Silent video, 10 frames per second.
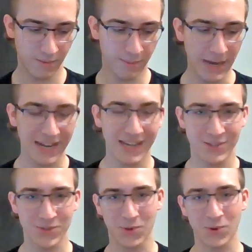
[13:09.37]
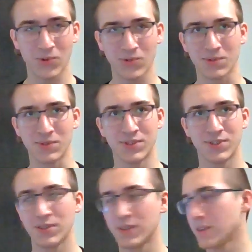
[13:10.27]
Baguette's old
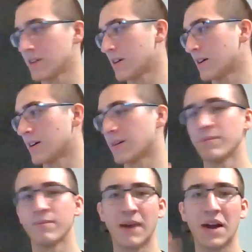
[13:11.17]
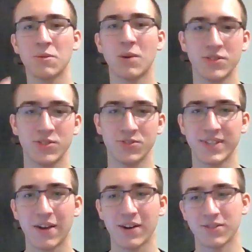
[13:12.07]
Battle Monsters
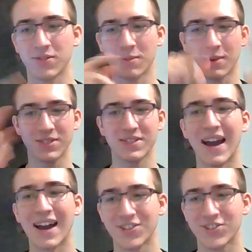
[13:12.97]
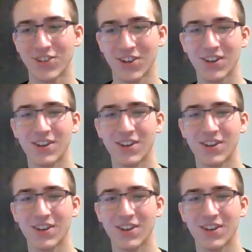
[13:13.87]
character, the mustache,